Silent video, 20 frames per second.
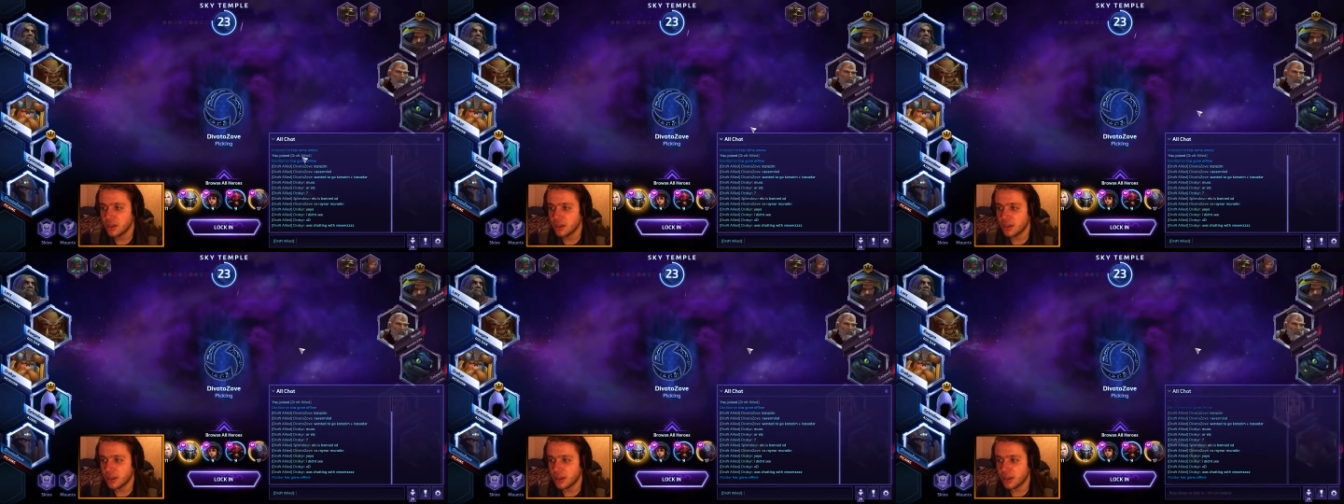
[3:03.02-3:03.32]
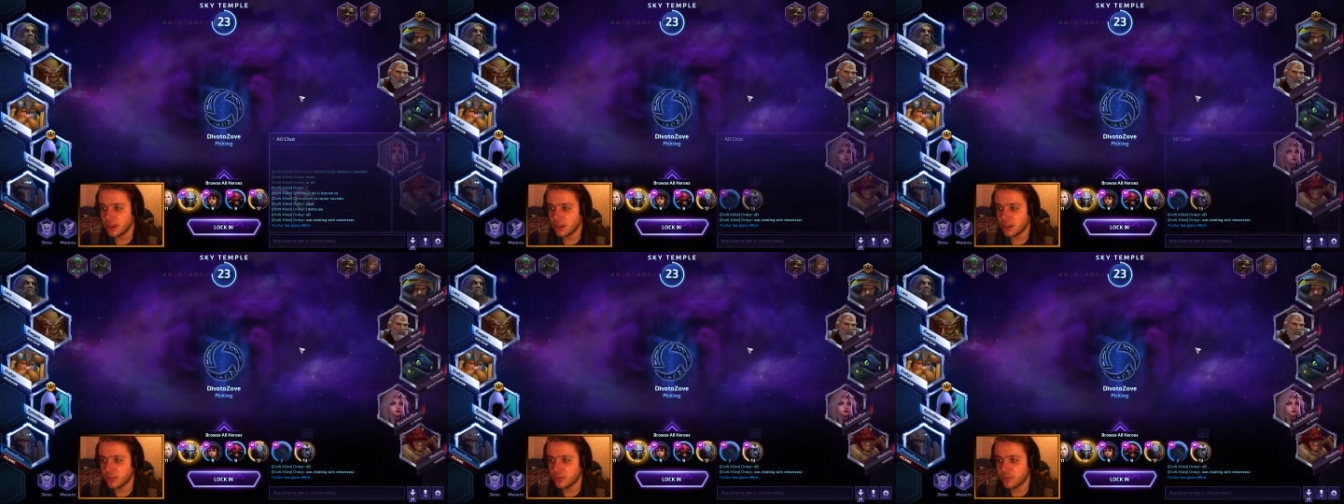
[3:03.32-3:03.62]

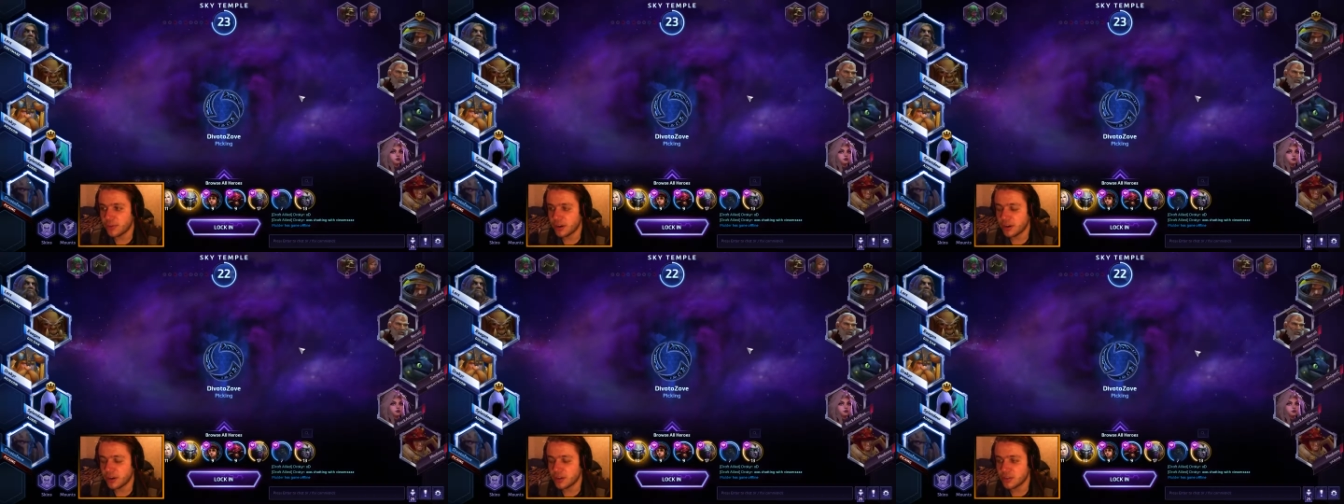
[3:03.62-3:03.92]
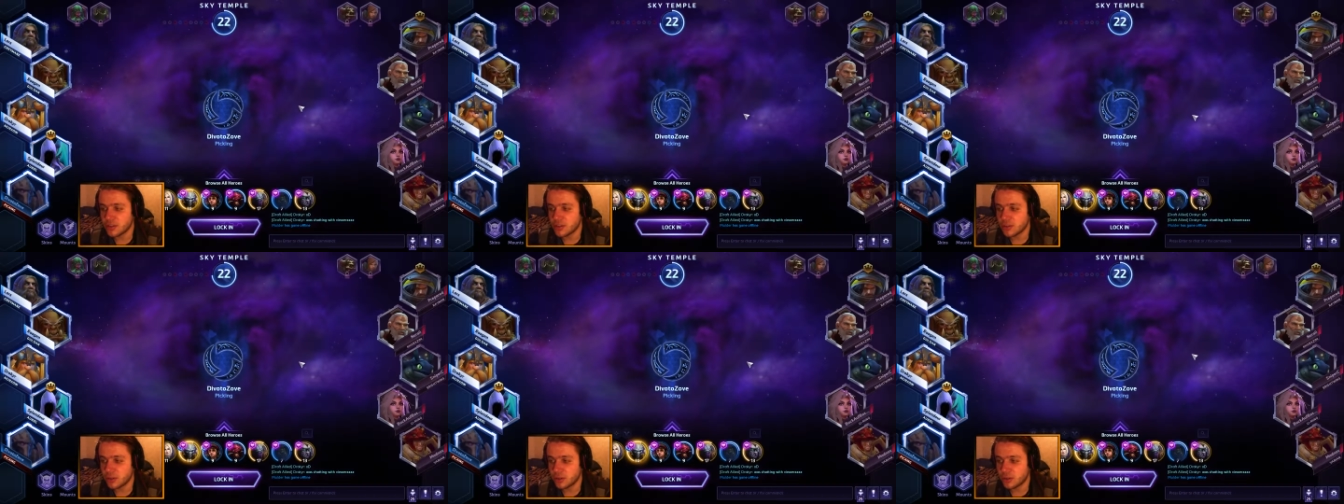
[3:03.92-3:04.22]
And
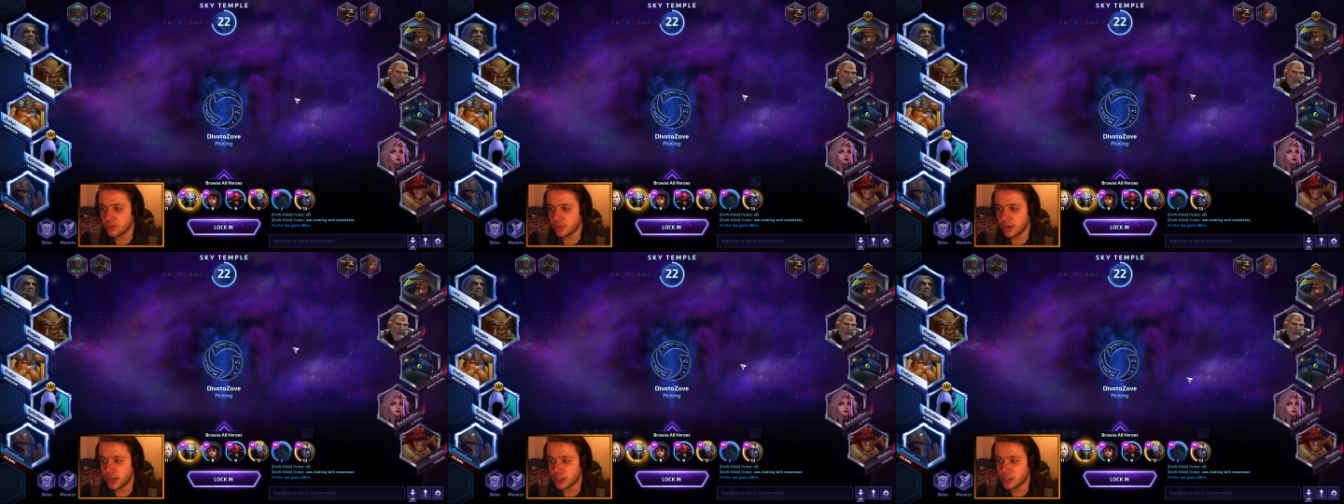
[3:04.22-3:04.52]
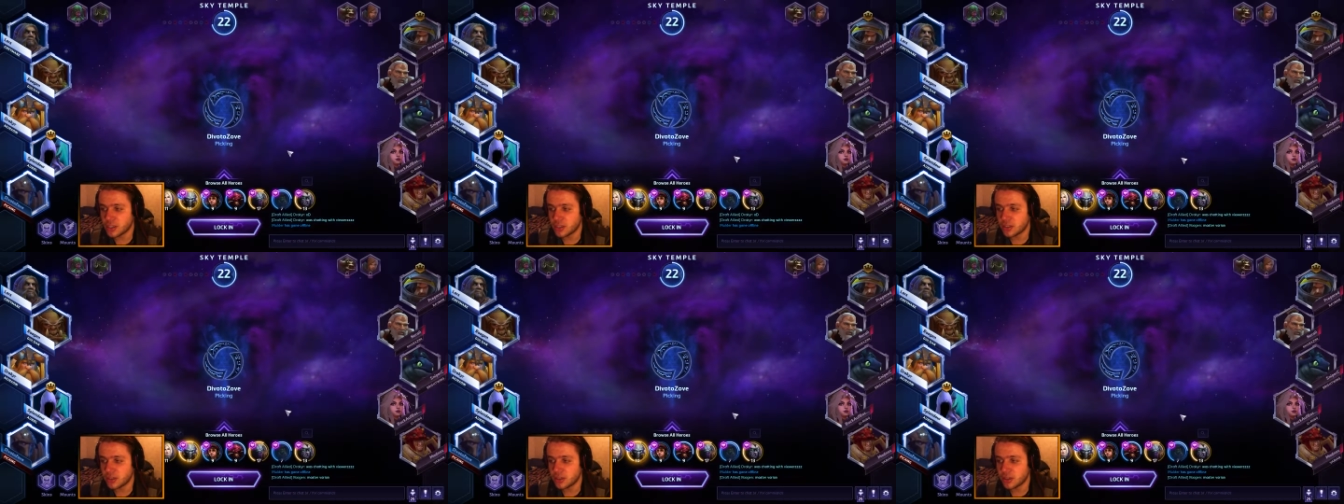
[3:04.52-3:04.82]
Varian is going to be
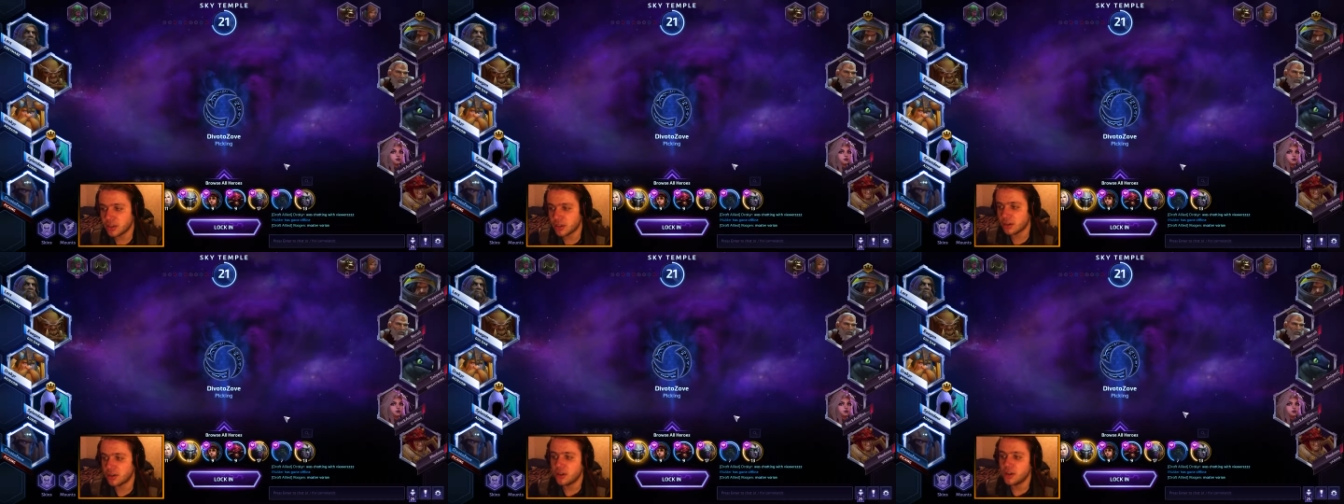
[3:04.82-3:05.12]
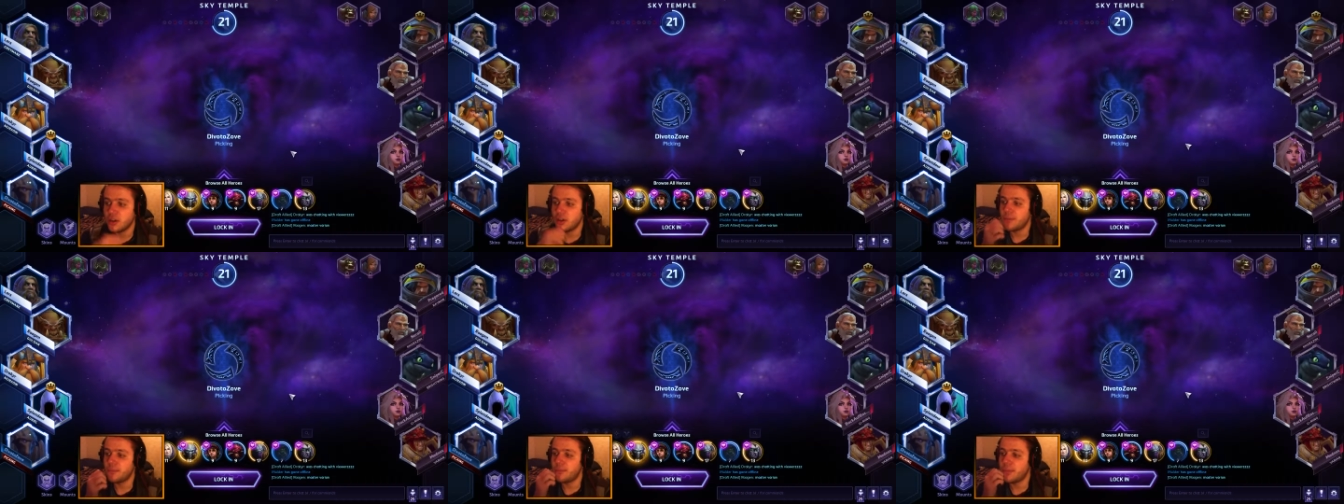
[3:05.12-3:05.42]
actually their
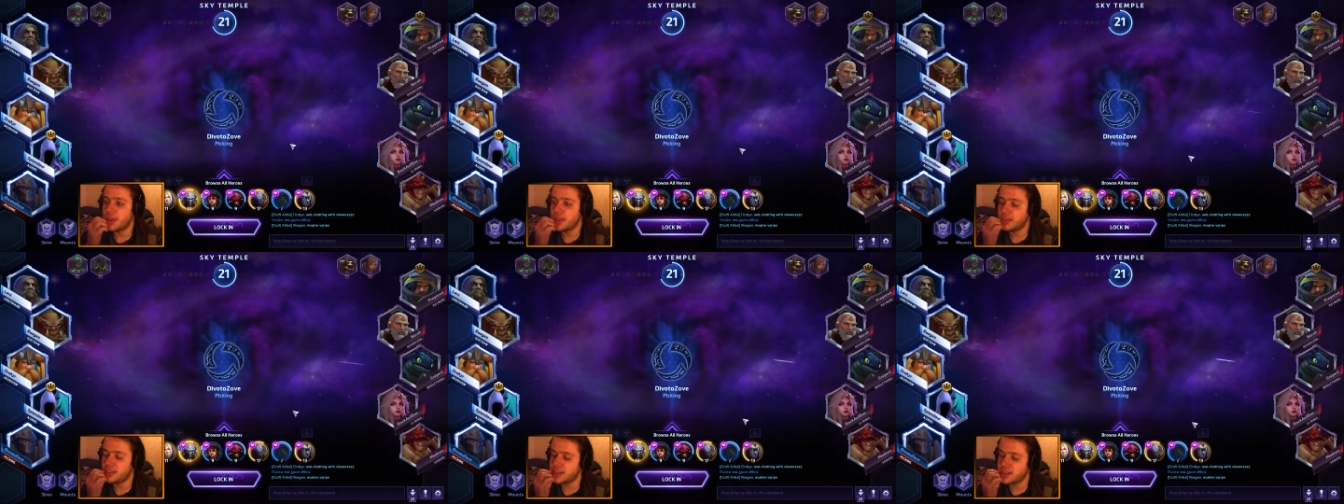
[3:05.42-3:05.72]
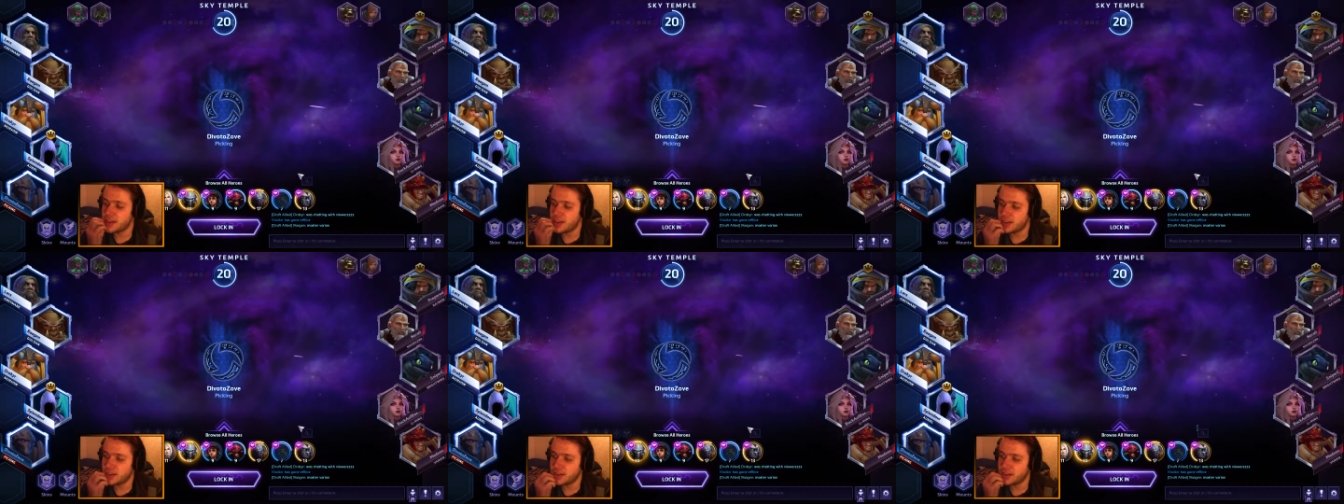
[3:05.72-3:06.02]
main
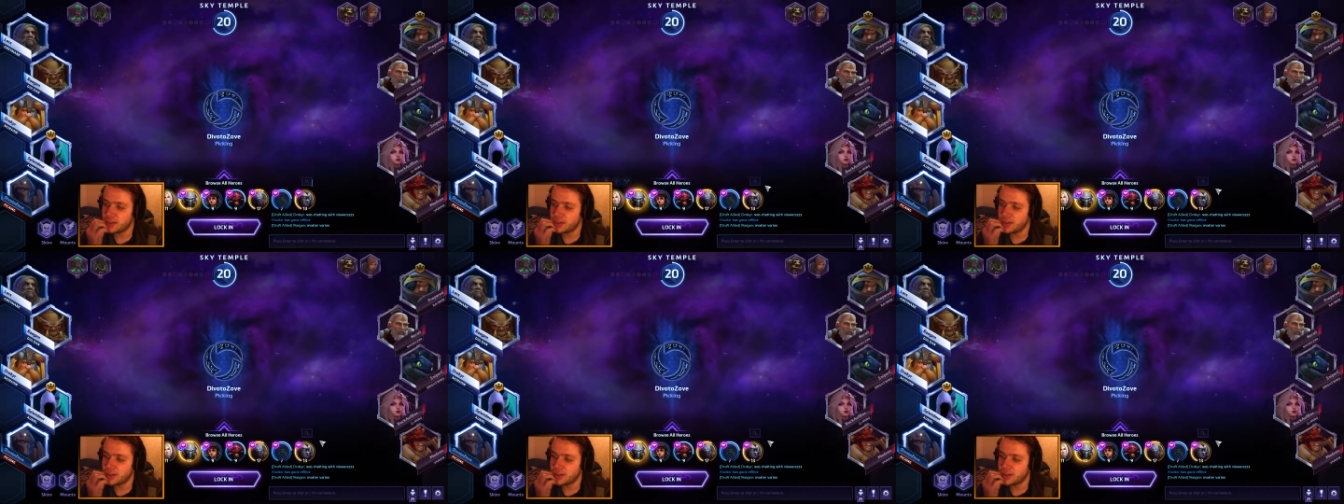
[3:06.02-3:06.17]
tank.